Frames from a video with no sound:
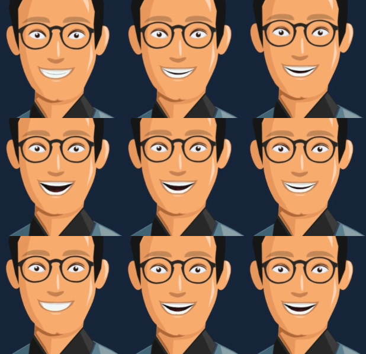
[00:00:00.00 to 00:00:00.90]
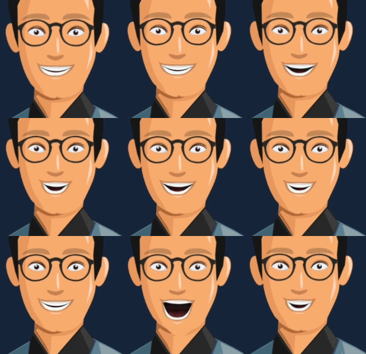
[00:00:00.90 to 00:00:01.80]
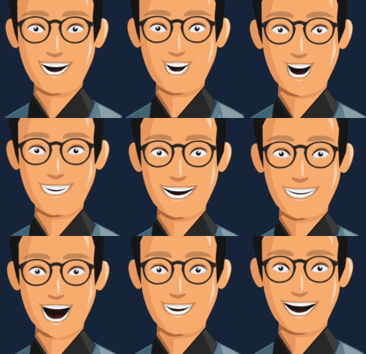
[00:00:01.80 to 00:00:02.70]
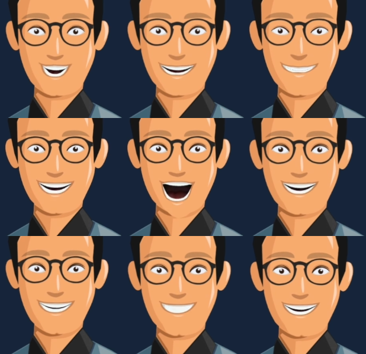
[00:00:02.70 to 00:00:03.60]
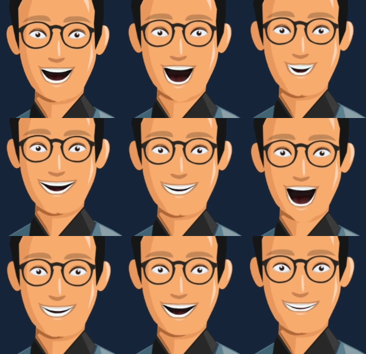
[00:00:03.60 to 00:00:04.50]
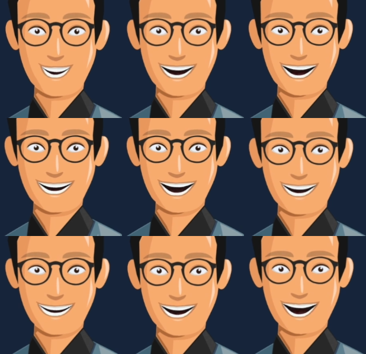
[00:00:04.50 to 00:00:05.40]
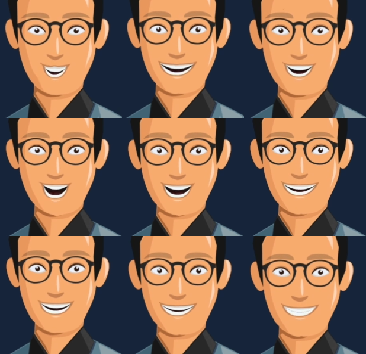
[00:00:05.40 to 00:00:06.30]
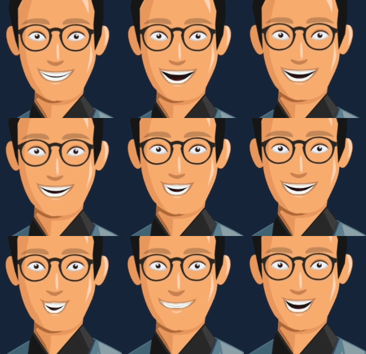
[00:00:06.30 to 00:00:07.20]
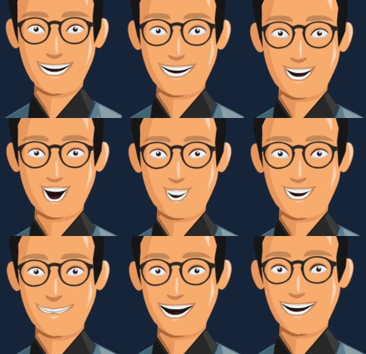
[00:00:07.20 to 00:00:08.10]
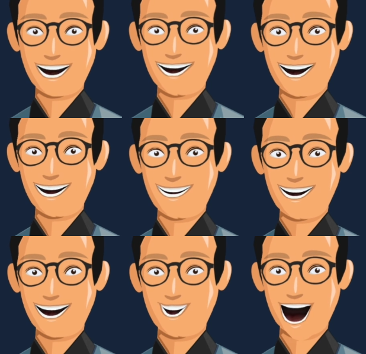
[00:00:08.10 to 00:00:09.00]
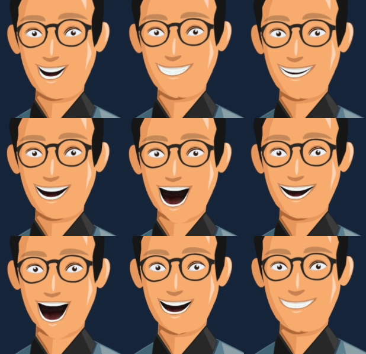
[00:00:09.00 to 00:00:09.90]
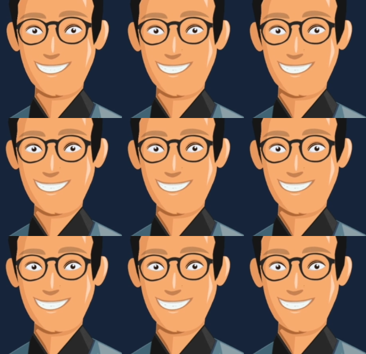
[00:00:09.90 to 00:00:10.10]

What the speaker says: On the other hand, if plan to publish lots of content over time, and want this content readily available in web format, then an HTML version would probably save more time in the long run.